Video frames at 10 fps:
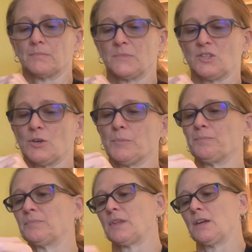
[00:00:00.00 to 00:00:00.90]
So
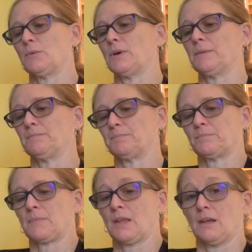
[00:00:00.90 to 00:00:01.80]
anyway,
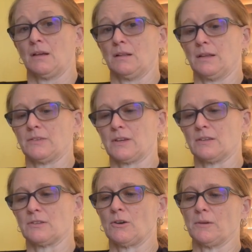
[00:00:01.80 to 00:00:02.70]
let's get
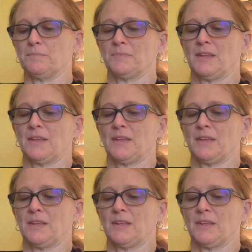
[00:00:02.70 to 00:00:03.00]
started.